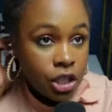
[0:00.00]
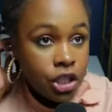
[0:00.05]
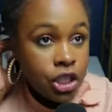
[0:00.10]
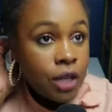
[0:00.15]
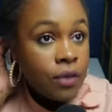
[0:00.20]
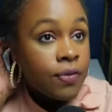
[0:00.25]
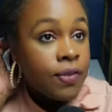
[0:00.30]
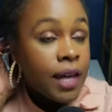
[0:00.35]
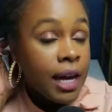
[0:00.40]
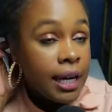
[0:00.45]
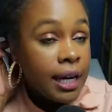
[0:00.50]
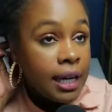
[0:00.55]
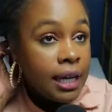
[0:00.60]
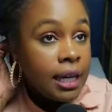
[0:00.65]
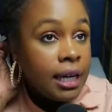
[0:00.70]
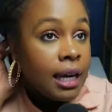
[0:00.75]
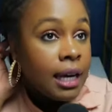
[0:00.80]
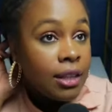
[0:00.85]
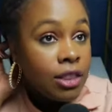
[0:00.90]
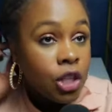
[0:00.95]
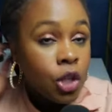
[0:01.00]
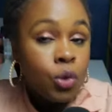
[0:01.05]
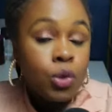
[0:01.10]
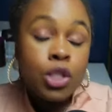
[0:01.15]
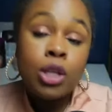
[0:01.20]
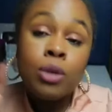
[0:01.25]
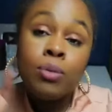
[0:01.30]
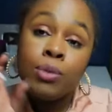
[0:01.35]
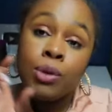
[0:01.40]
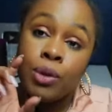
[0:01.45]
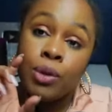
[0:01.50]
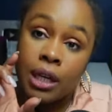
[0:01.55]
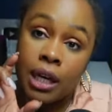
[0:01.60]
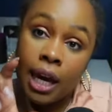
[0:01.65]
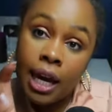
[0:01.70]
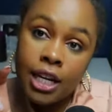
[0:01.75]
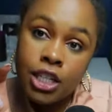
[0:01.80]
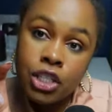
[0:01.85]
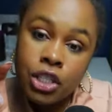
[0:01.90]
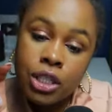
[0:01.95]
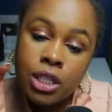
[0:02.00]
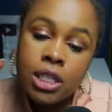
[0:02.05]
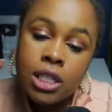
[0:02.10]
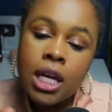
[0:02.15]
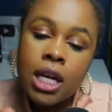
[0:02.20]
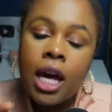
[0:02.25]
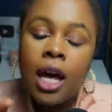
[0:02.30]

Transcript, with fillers: If they could get those communications